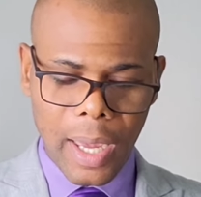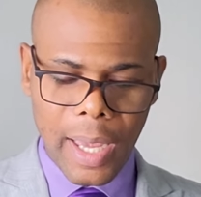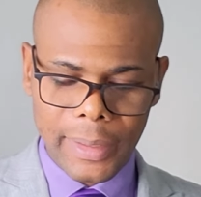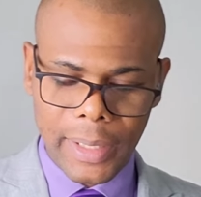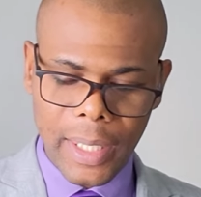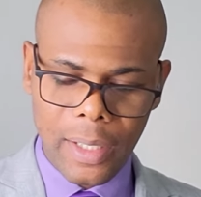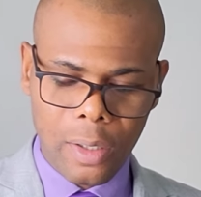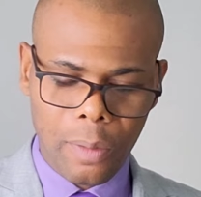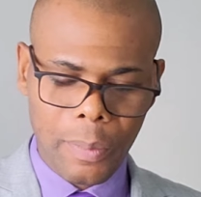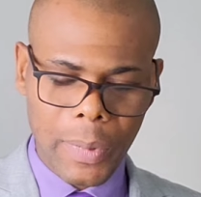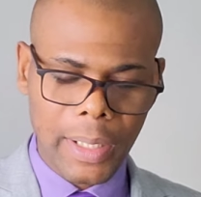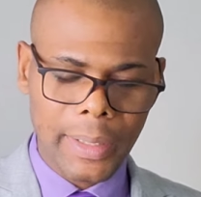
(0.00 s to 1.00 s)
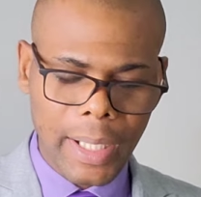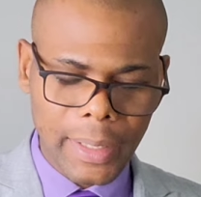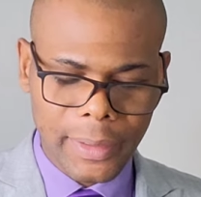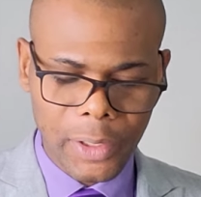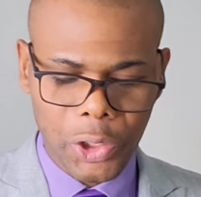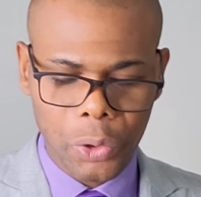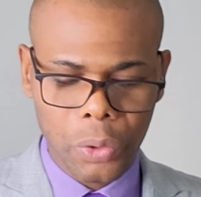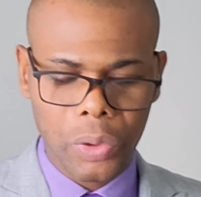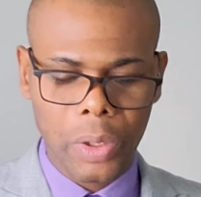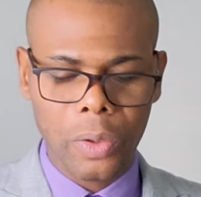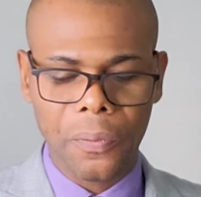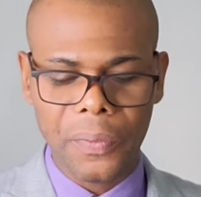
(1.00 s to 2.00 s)
As he commanded the
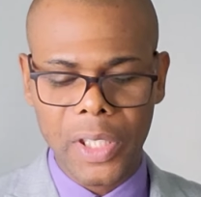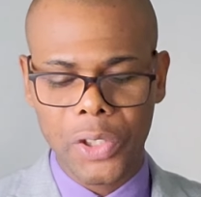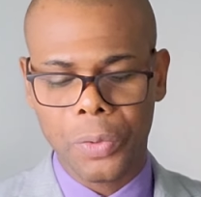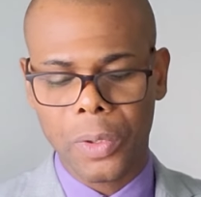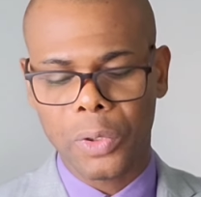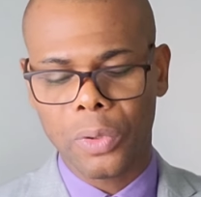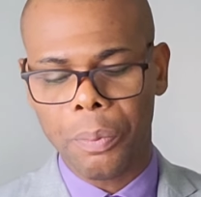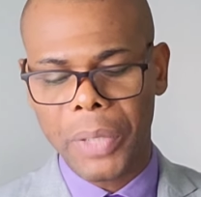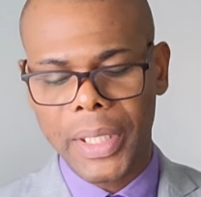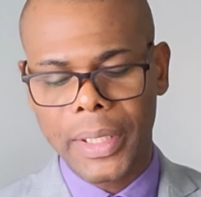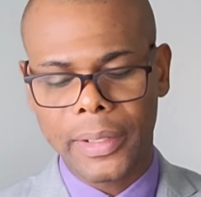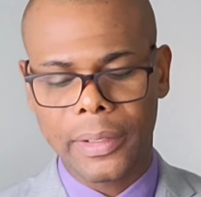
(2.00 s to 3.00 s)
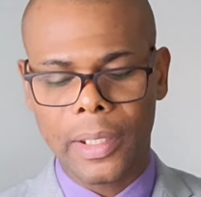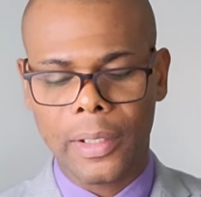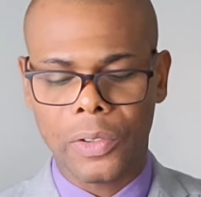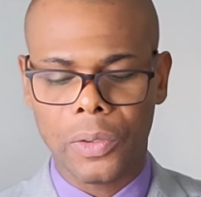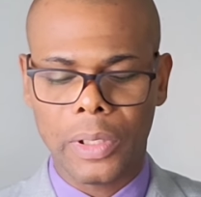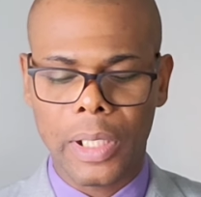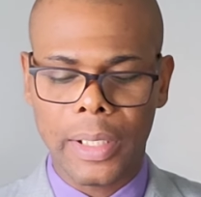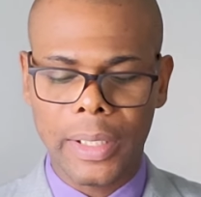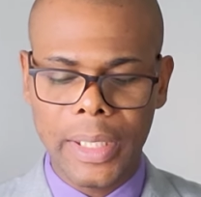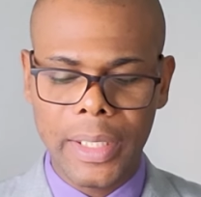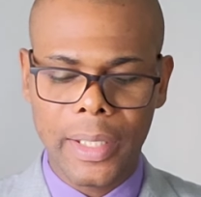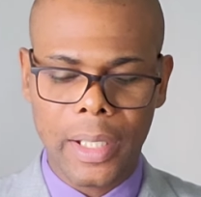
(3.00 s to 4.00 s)
children of Israel to minister to their
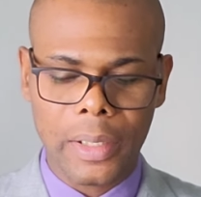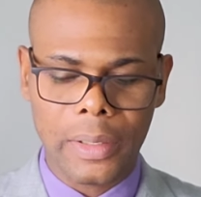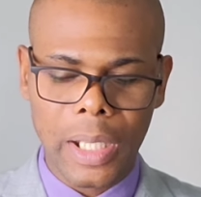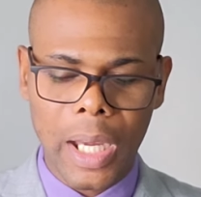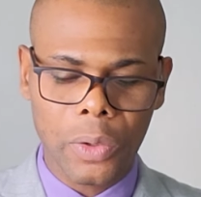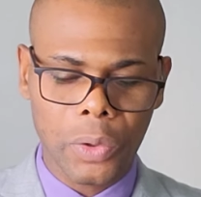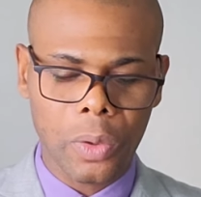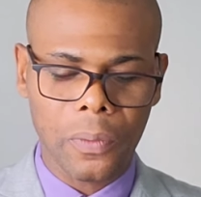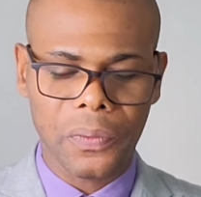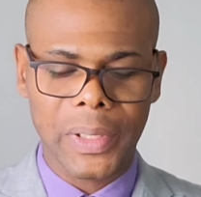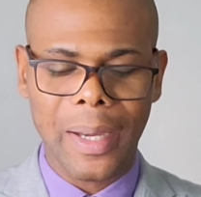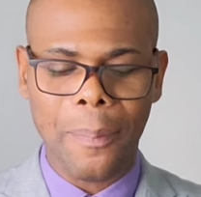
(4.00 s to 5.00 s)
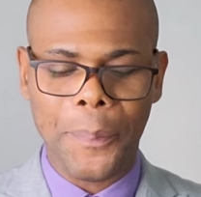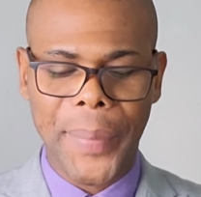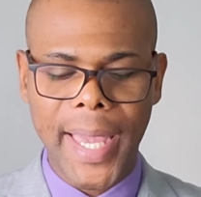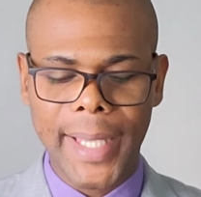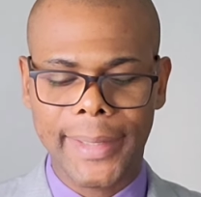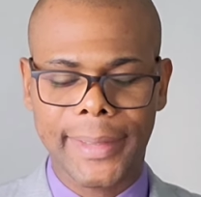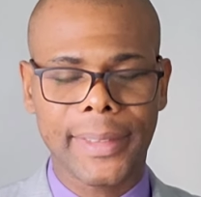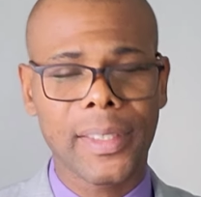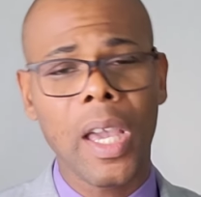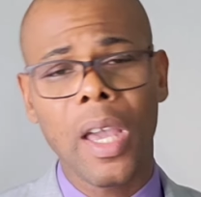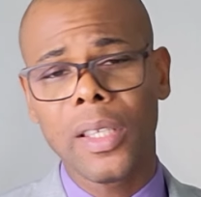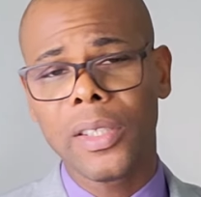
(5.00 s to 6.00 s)
leaders out of their
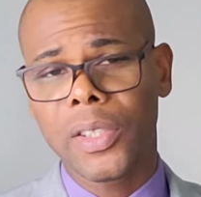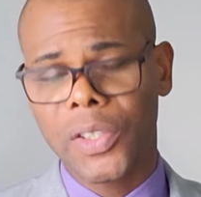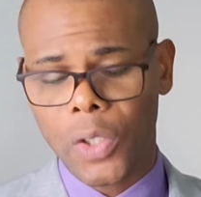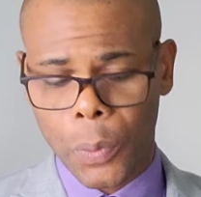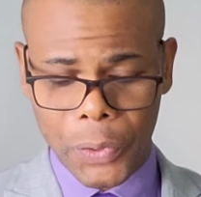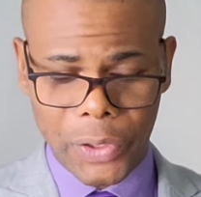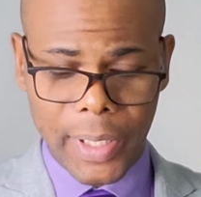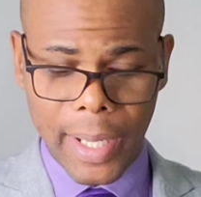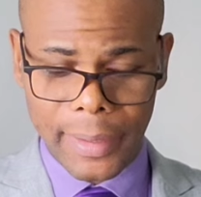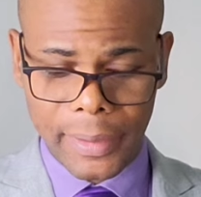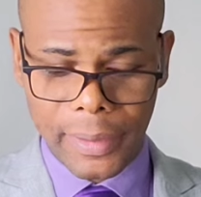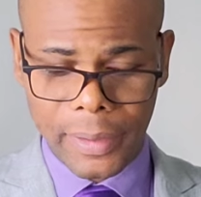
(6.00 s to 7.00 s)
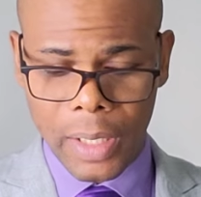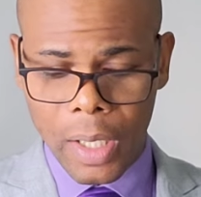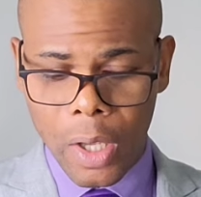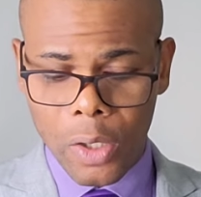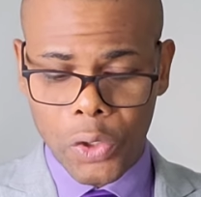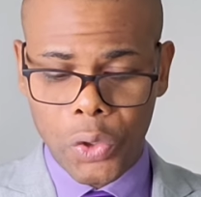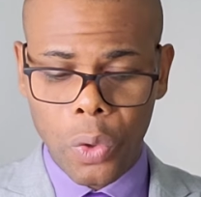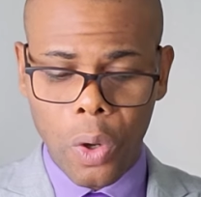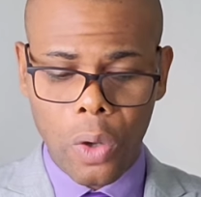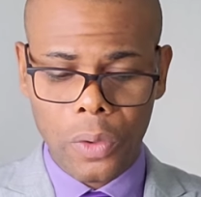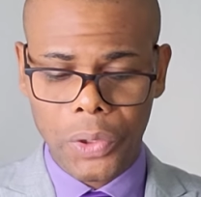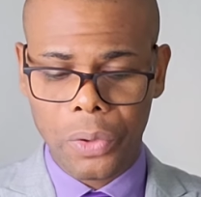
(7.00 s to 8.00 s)
best substance,
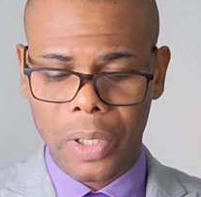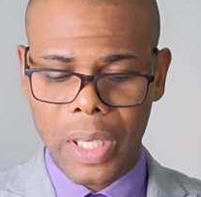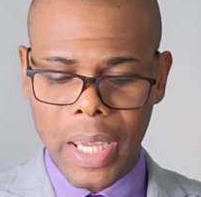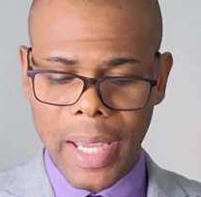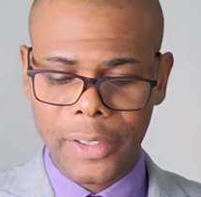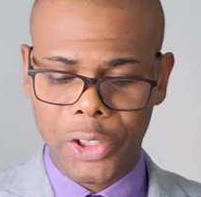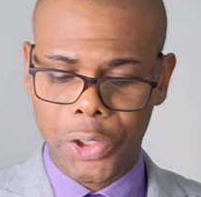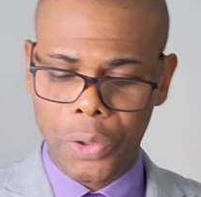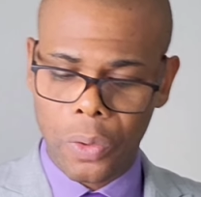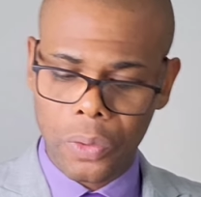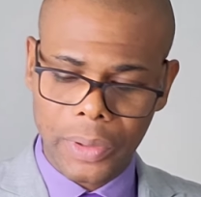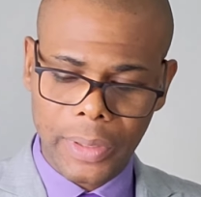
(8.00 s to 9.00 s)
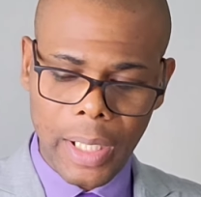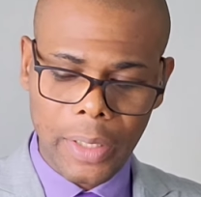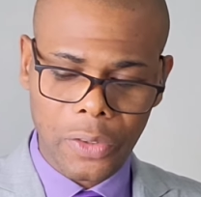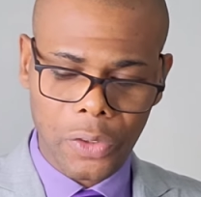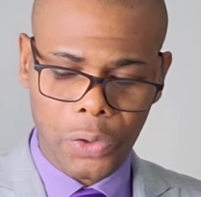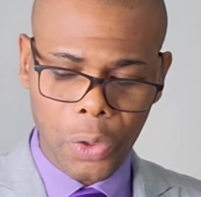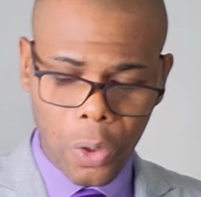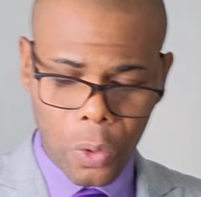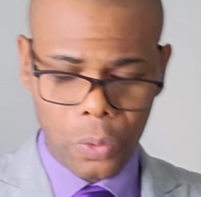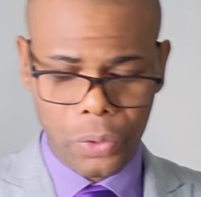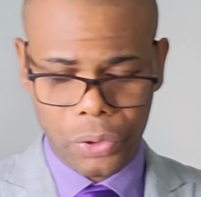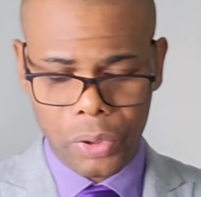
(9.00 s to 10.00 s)
so also he ensures that
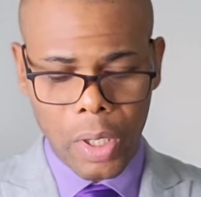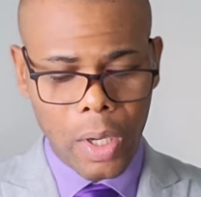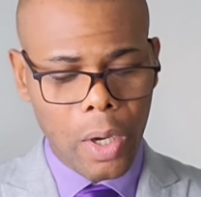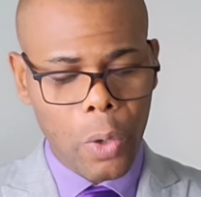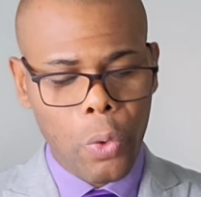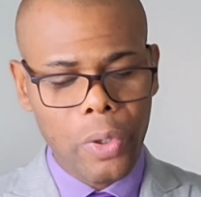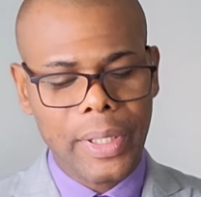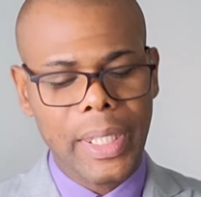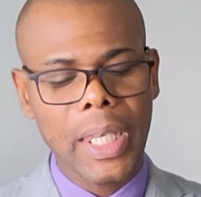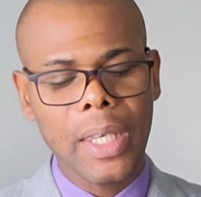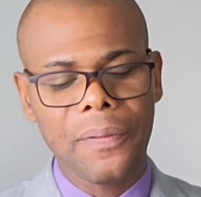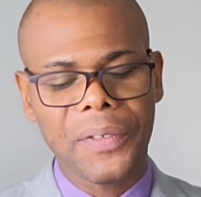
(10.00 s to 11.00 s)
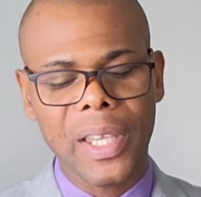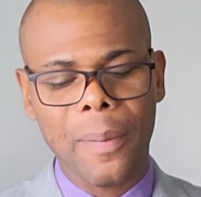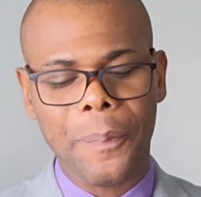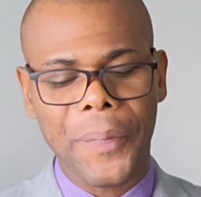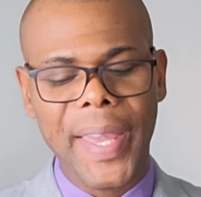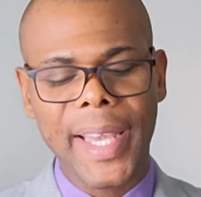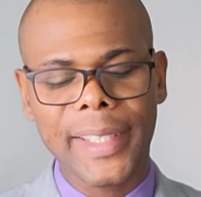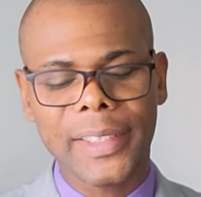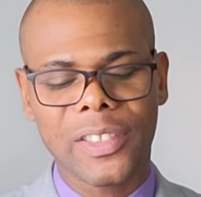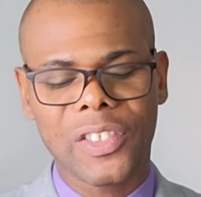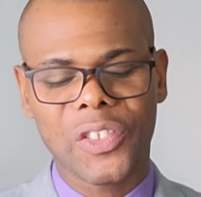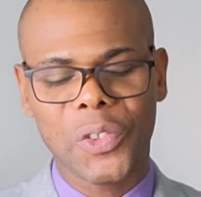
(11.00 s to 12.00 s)
those who give their
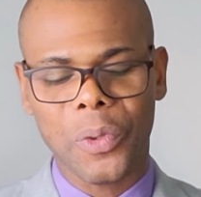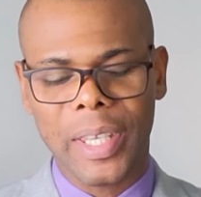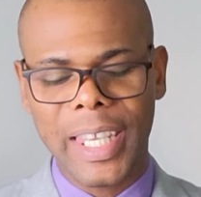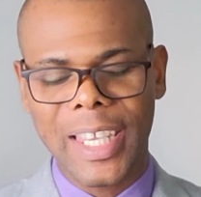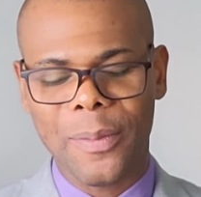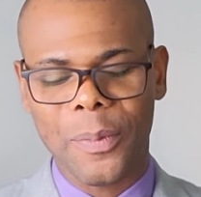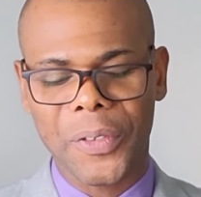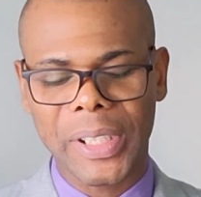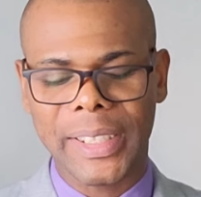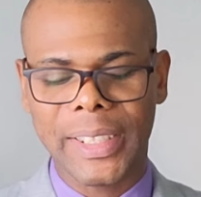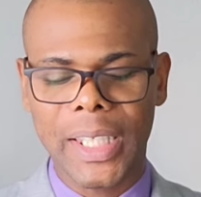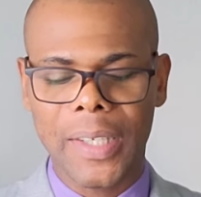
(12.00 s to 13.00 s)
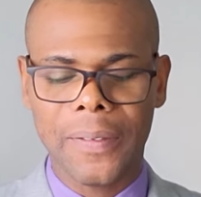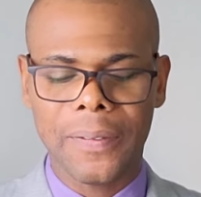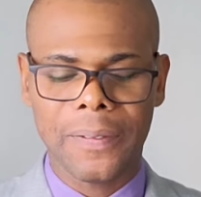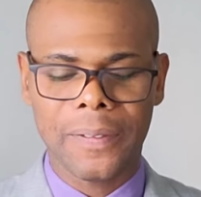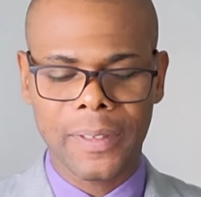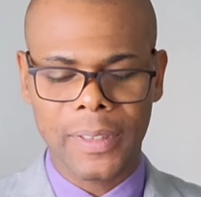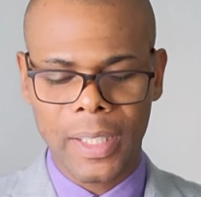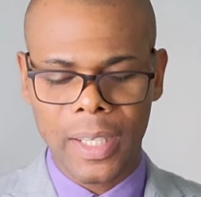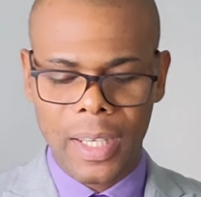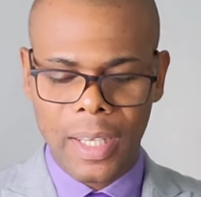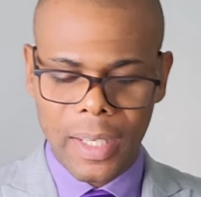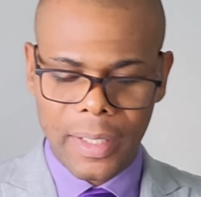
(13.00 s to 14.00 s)
best to him receive
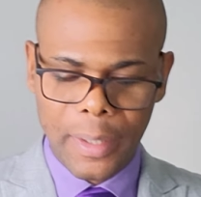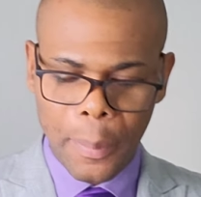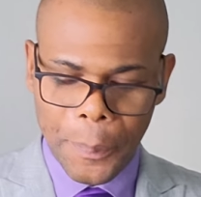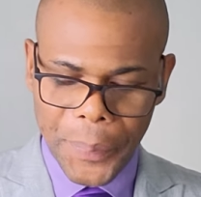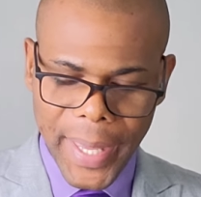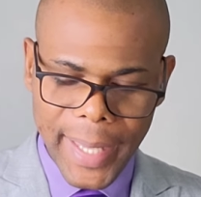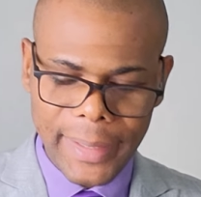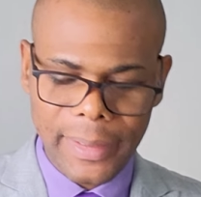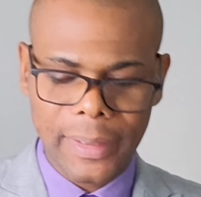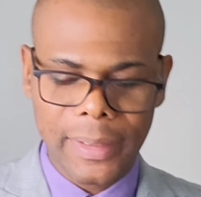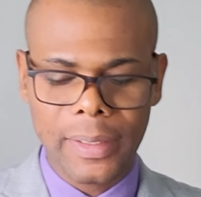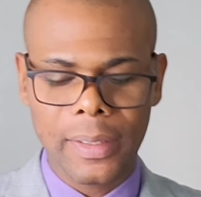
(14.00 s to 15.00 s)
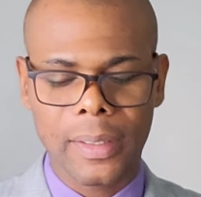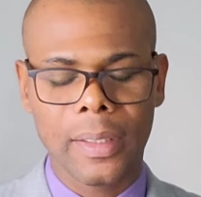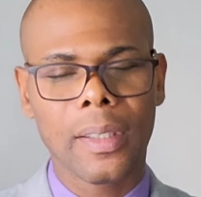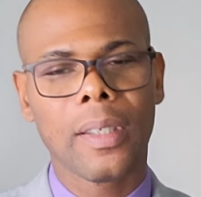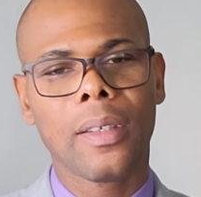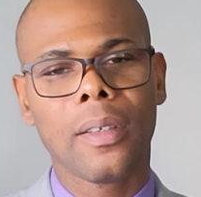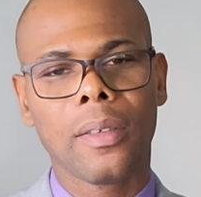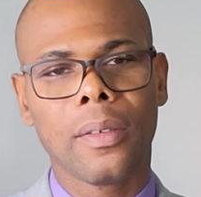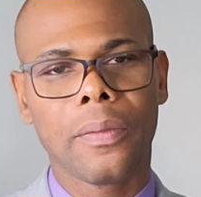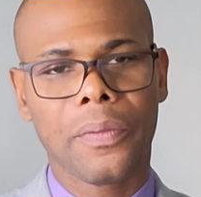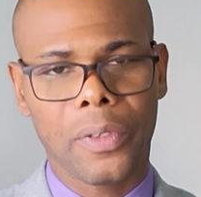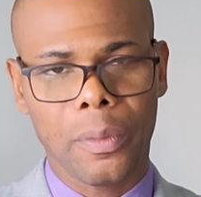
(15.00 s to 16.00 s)
the best
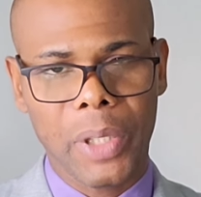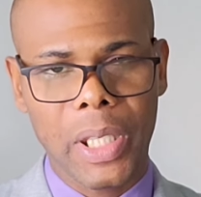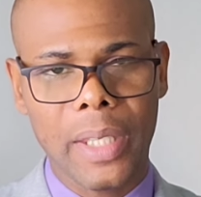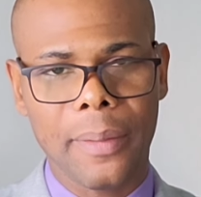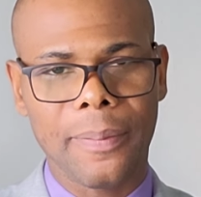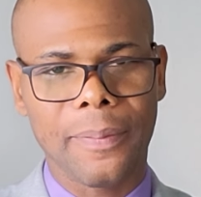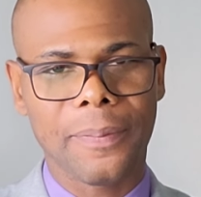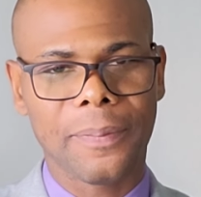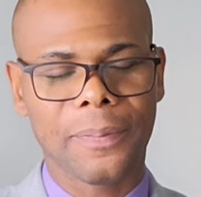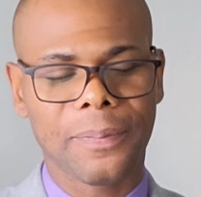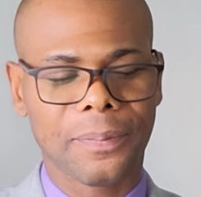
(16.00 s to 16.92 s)
from him.